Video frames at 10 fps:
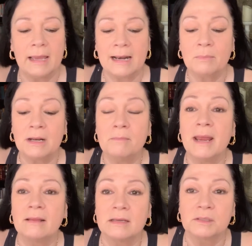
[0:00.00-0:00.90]
and I'm gonna
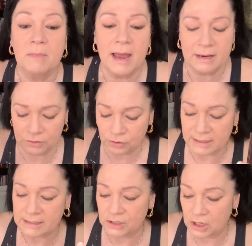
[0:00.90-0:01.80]
make this my
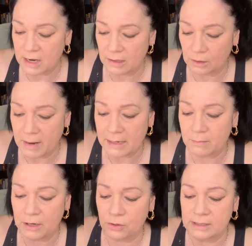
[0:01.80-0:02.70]
transition color, make
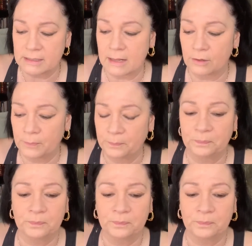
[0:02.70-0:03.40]
it my crease color.